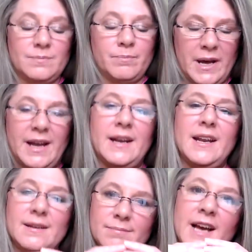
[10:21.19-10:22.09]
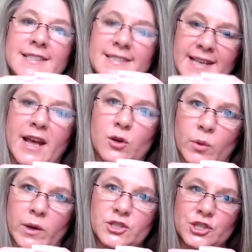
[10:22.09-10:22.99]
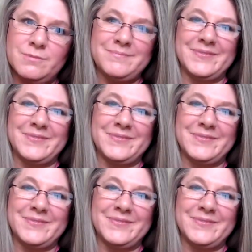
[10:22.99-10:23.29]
but a sandwich.